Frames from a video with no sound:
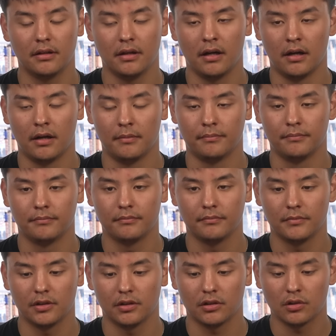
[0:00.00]
um,
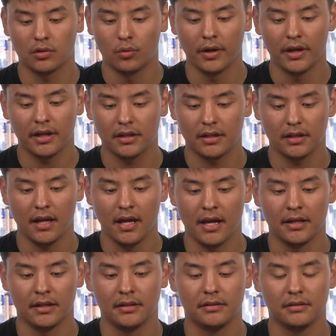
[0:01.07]
quick
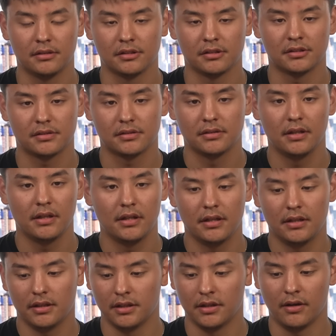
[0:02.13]
and just,
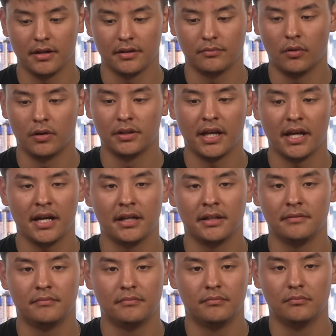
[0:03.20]
you know, I, one day I
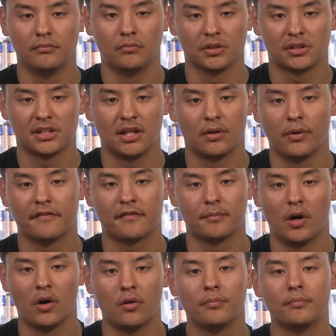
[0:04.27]
was sent away from
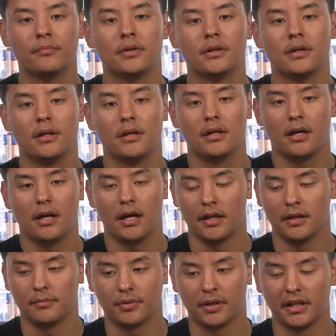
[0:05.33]
home
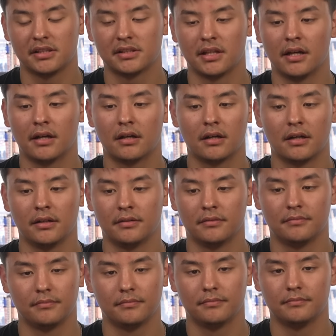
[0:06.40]
and placed there
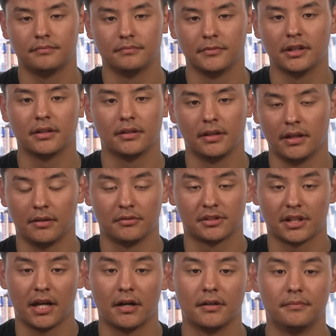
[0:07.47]
and, and I was
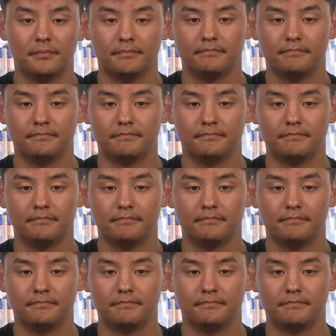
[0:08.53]
scared.